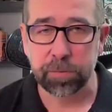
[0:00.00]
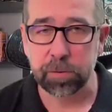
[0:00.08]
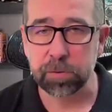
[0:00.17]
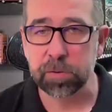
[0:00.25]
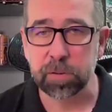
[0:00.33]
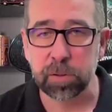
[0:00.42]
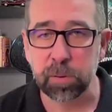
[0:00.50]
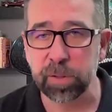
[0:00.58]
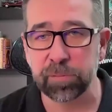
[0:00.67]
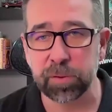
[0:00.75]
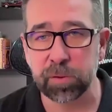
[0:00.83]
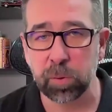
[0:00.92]
There's no
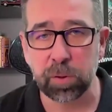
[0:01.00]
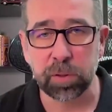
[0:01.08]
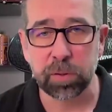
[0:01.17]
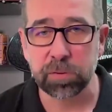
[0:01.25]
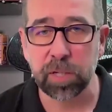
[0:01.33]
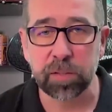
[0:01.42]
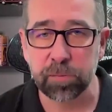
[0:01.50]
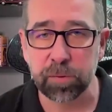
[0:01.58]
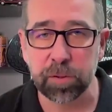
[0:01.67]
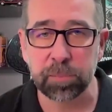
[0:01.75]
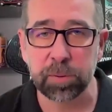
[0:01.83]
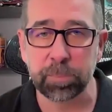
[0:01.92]
inventory. There's nothing
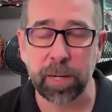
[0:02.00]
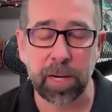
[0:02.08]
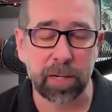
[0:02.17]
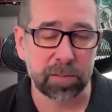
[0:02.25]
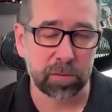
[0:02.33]
for them to buy.